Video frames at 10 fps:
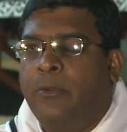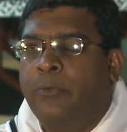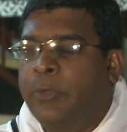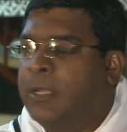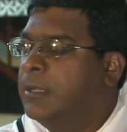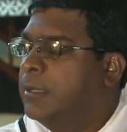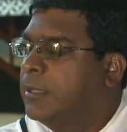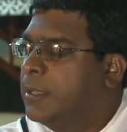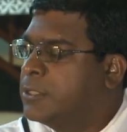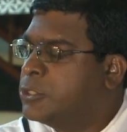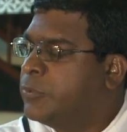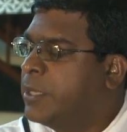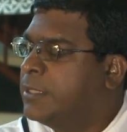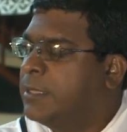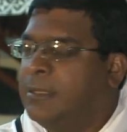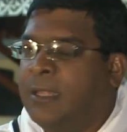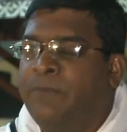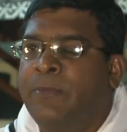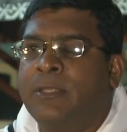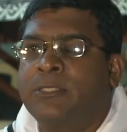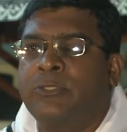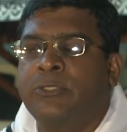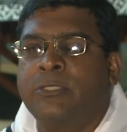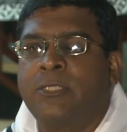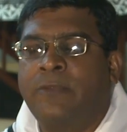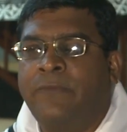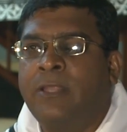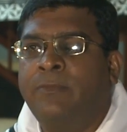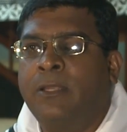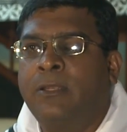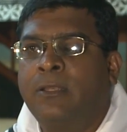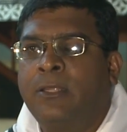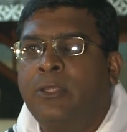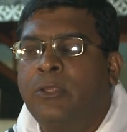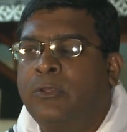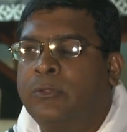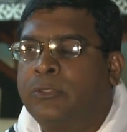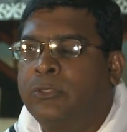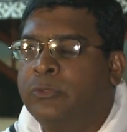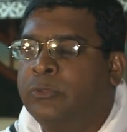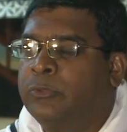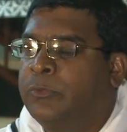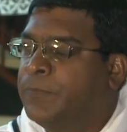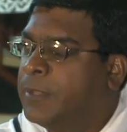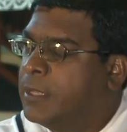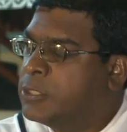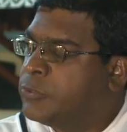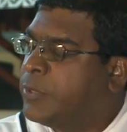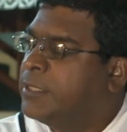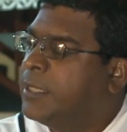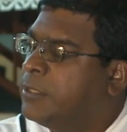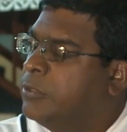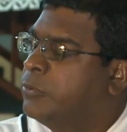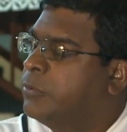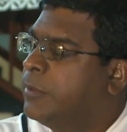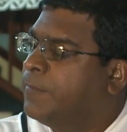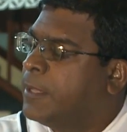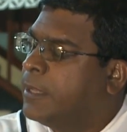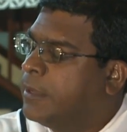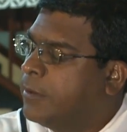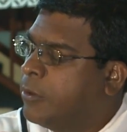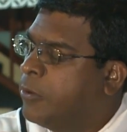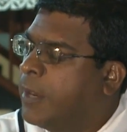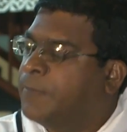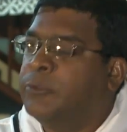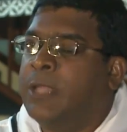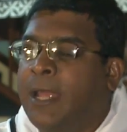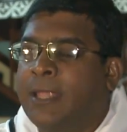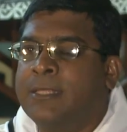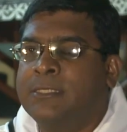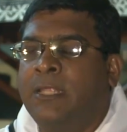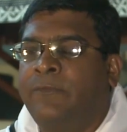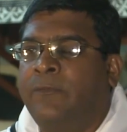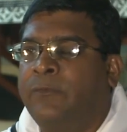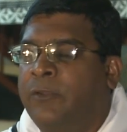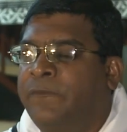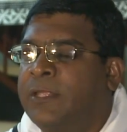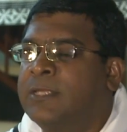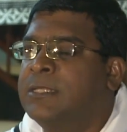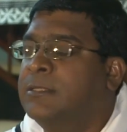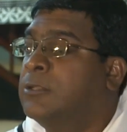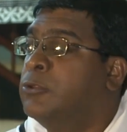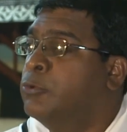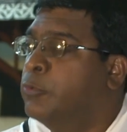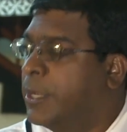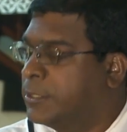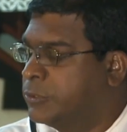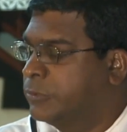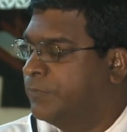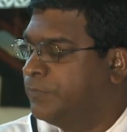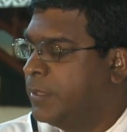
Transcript: will ensure that government resources are available to ensure that you go up to the highest level of qualification that you'd want to.